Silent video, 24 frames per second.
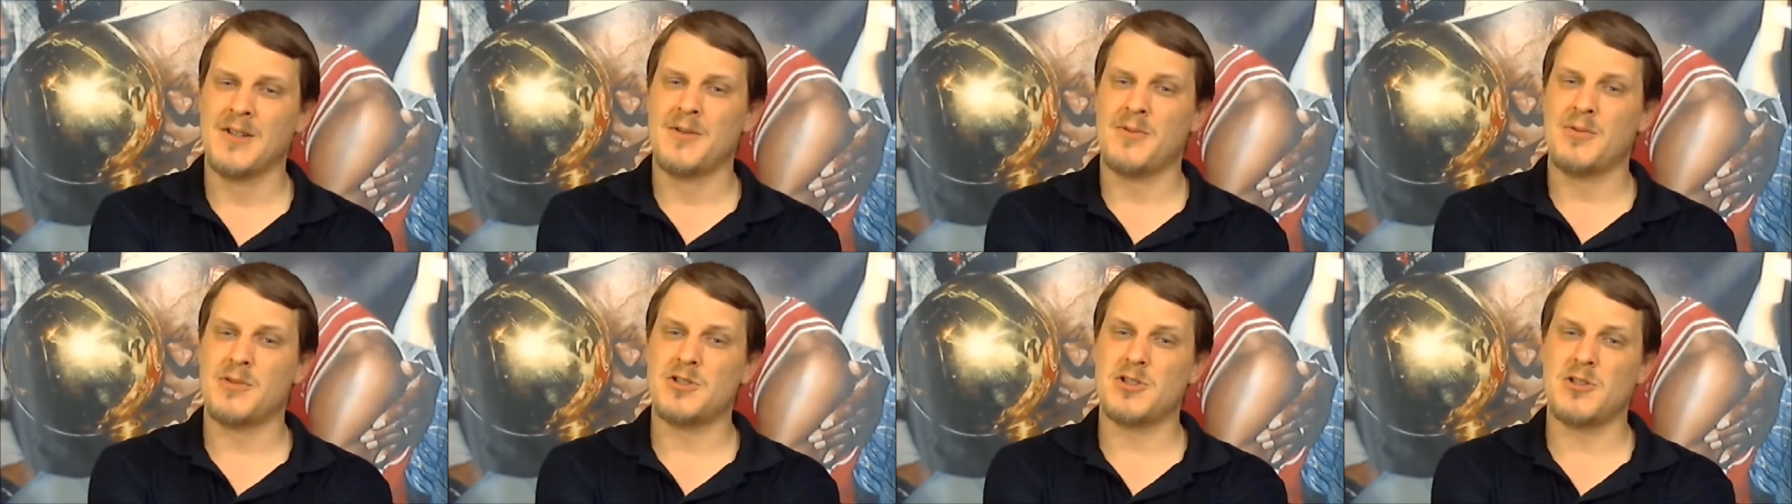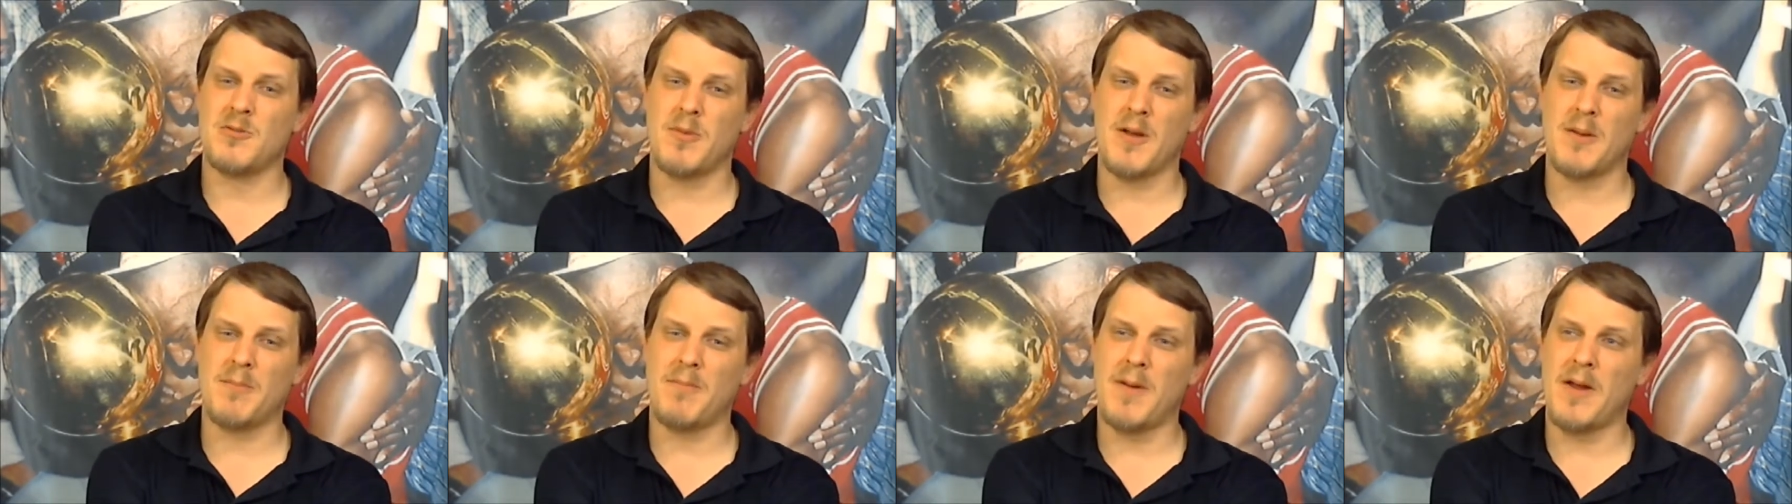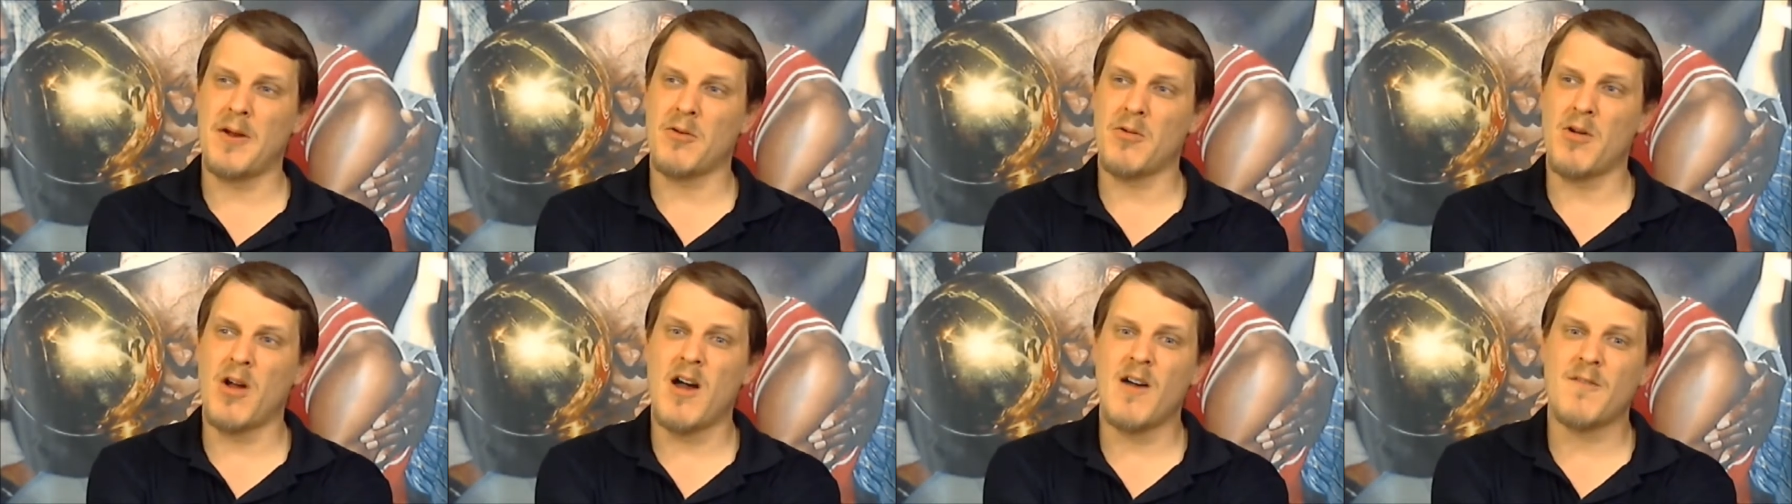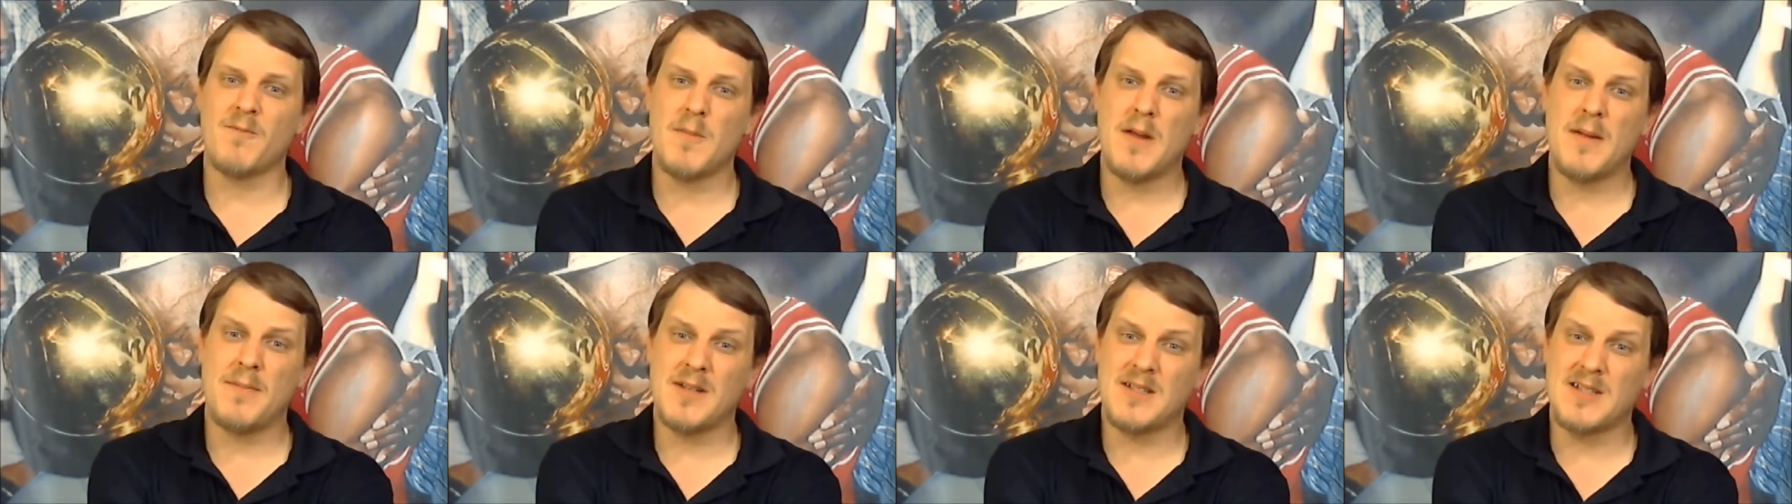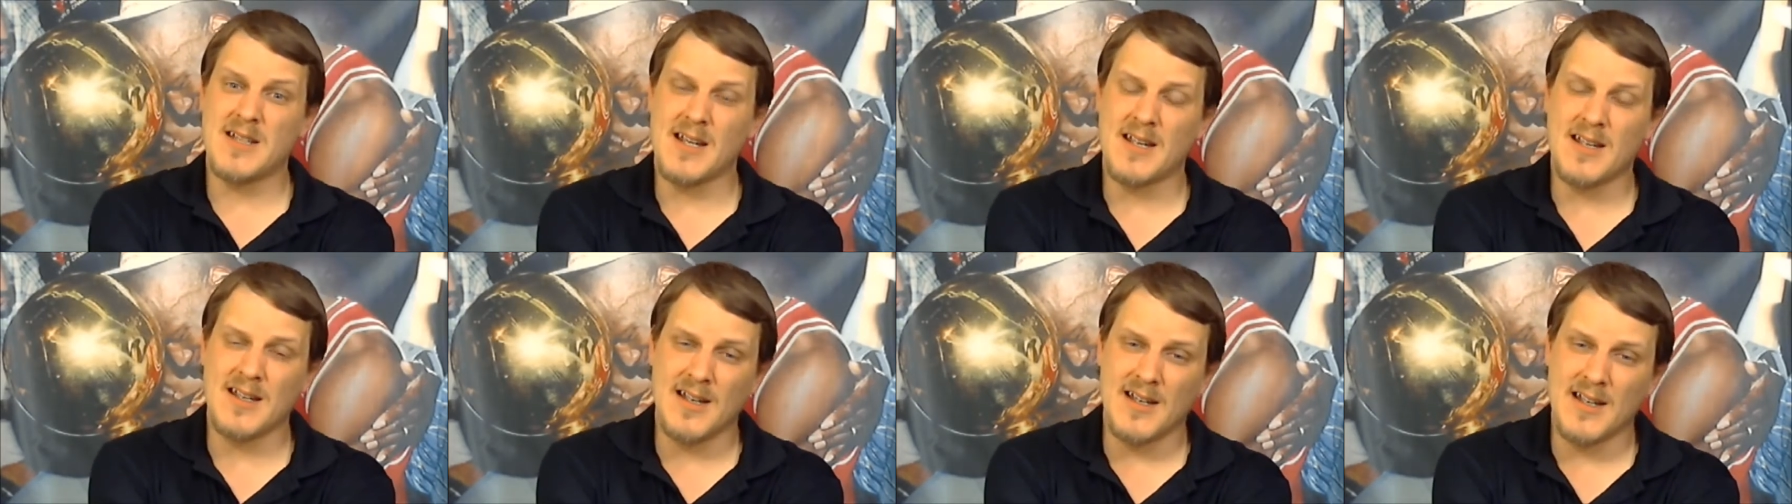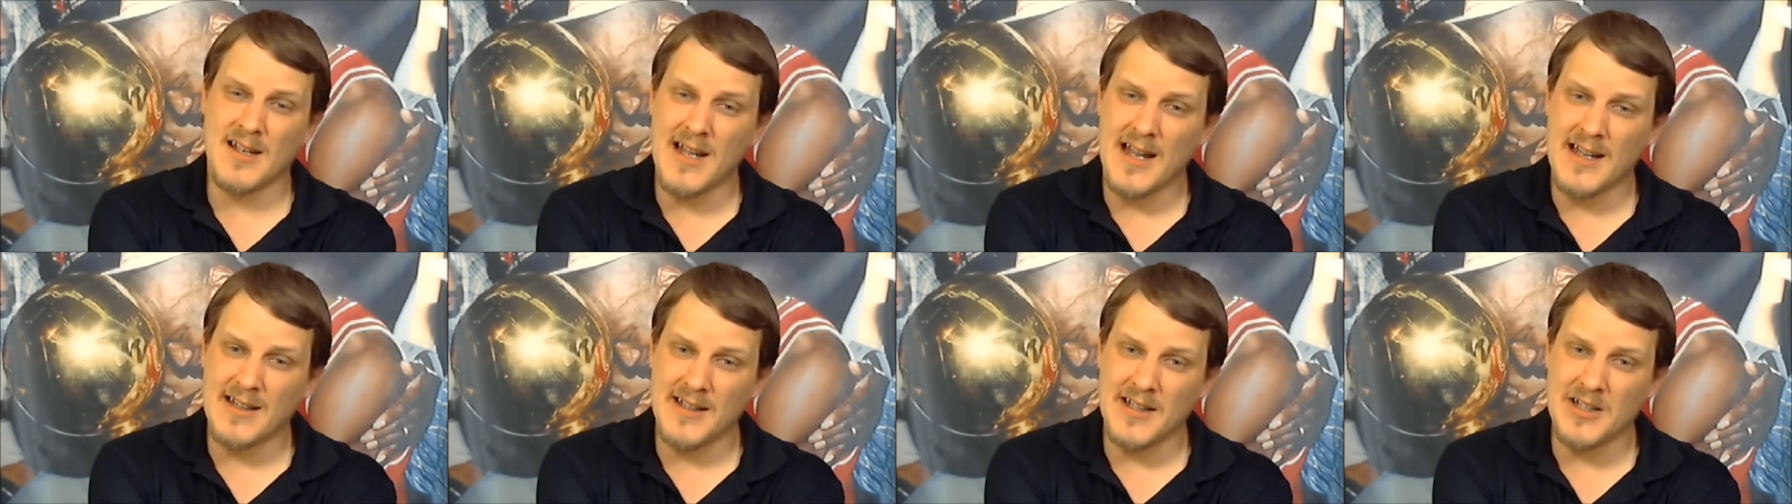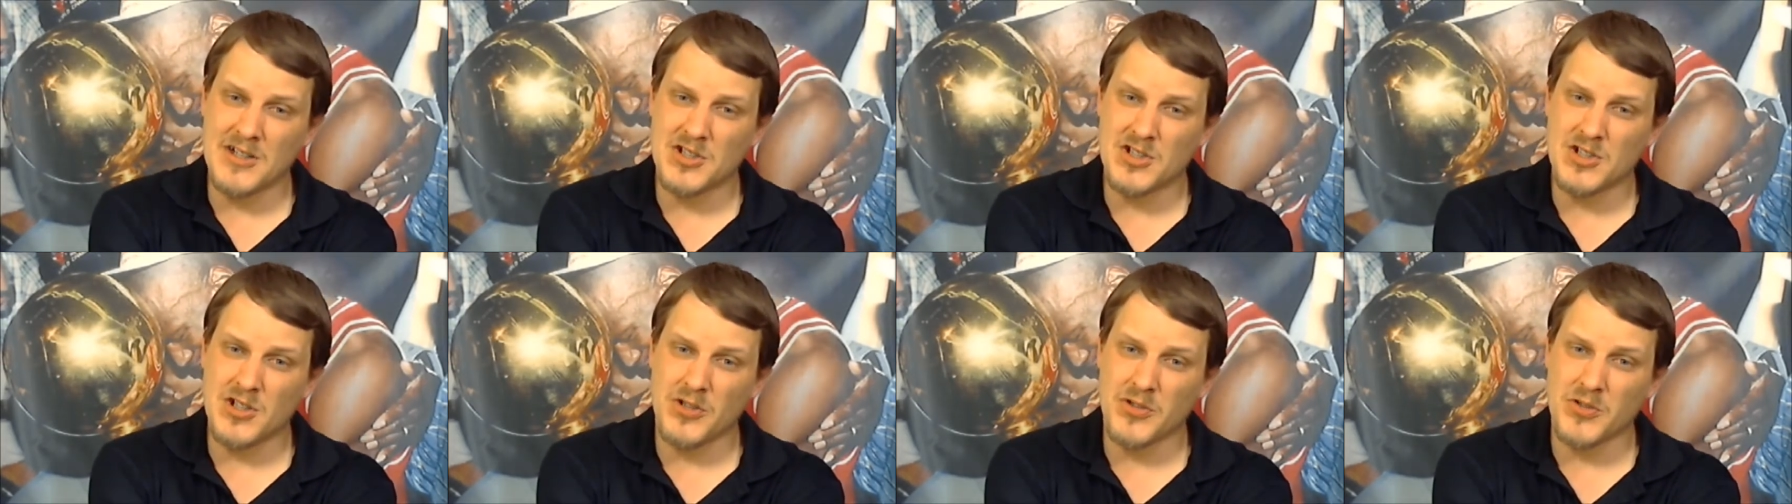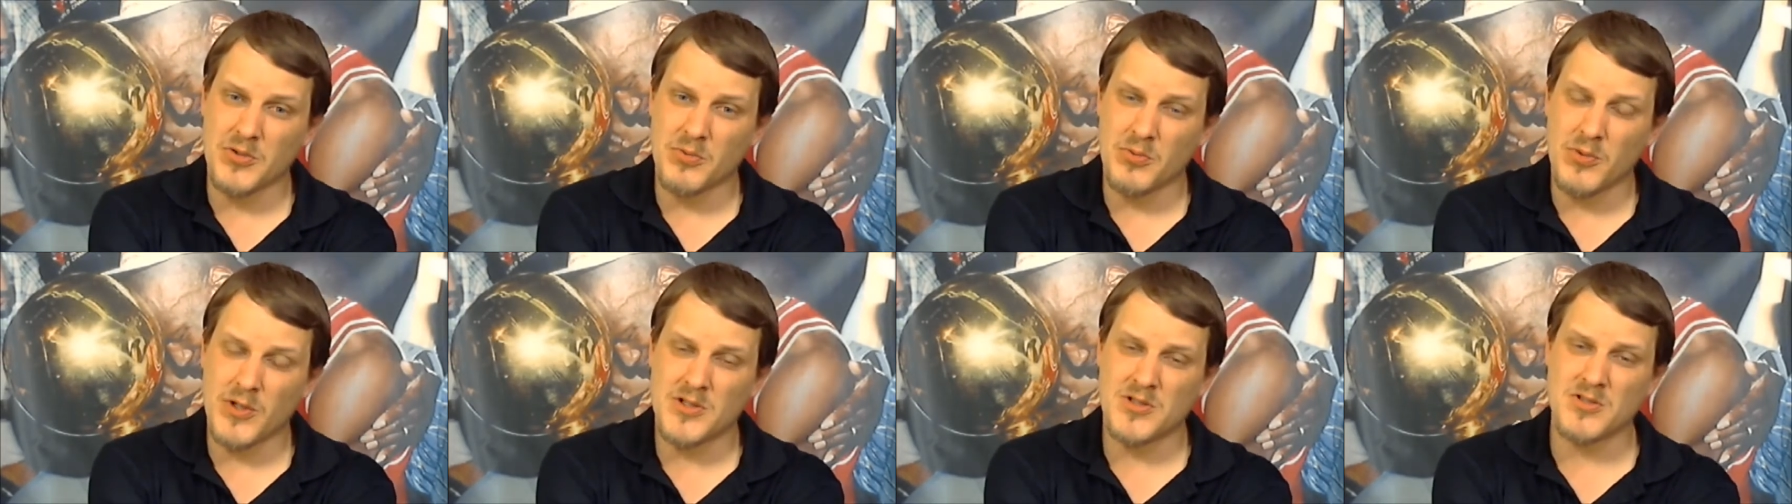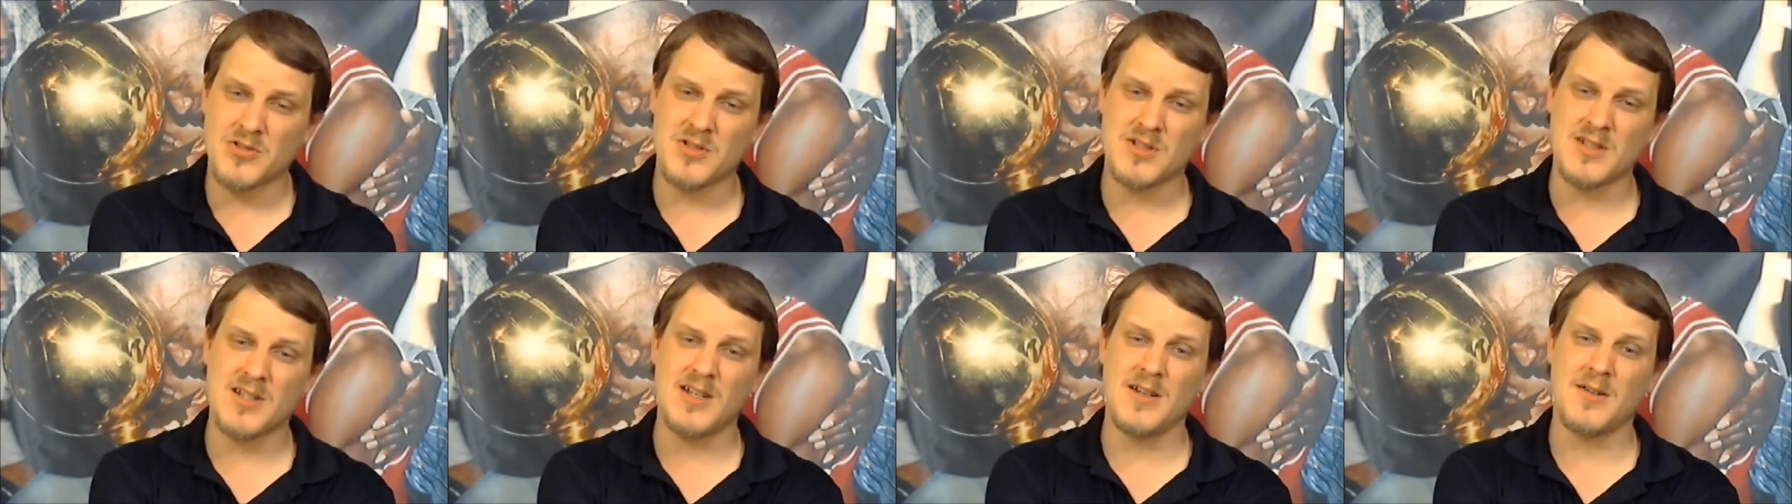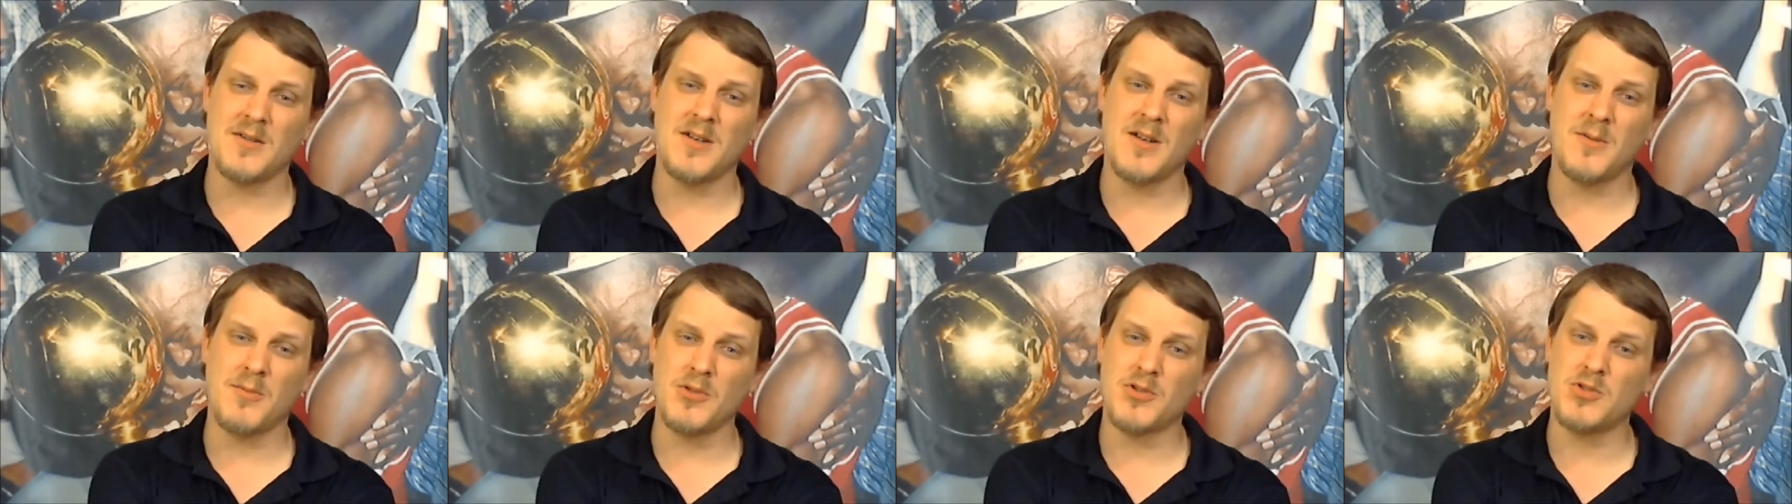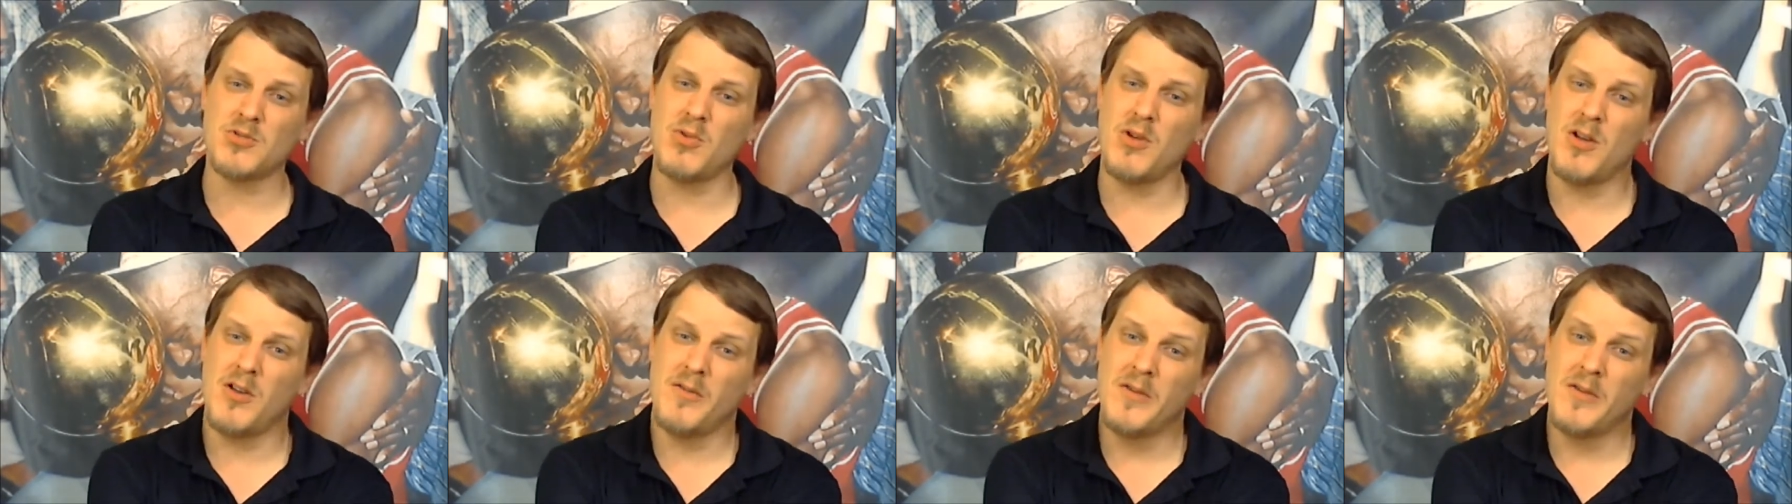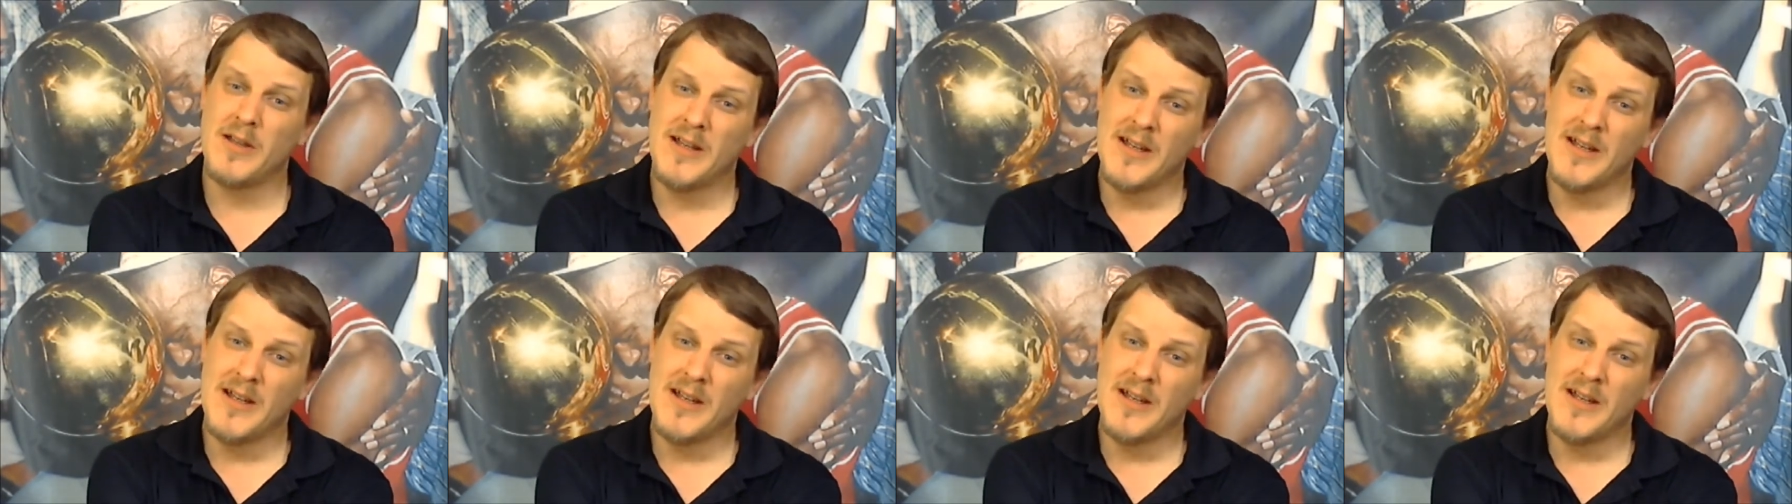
Would you have been better off maybe taking a guy like Sheldon Richardson at number 12?